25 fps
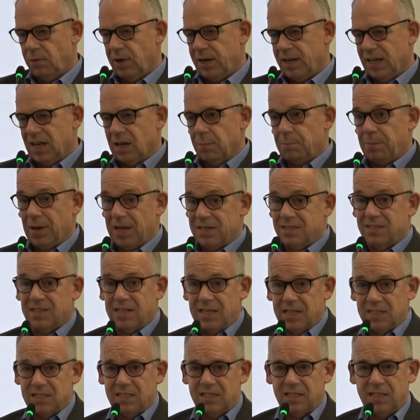the
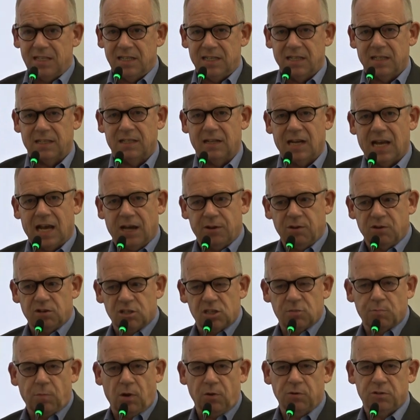capacity is needed, and how you
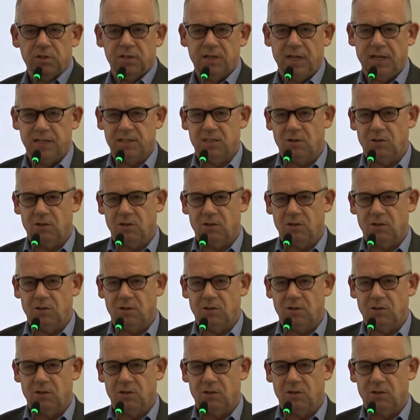respond to that.